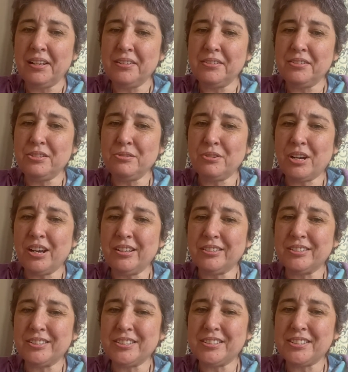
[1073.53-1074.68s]
two
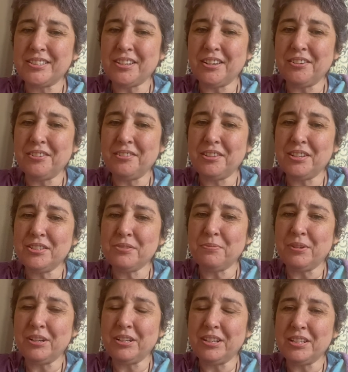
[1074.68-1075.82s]
colored. So this
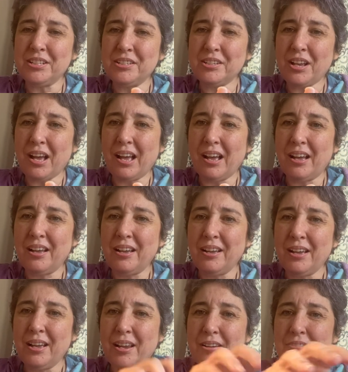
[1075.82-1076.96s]
one is
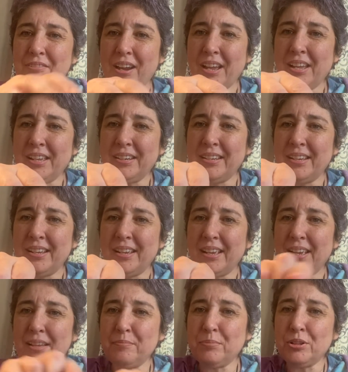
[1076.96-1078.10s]
red
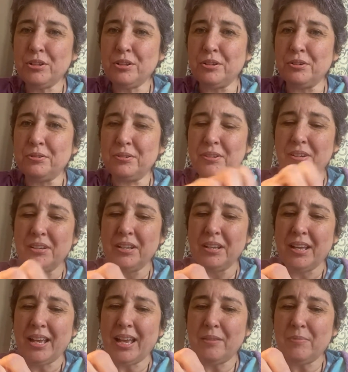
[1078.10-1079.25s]
and blue,
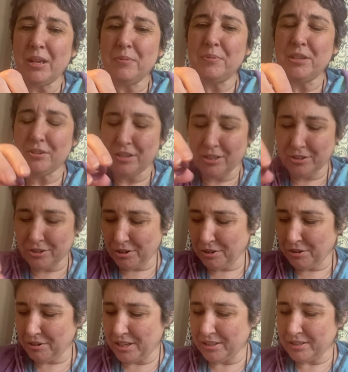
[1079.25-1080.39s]
and maybe you can turn it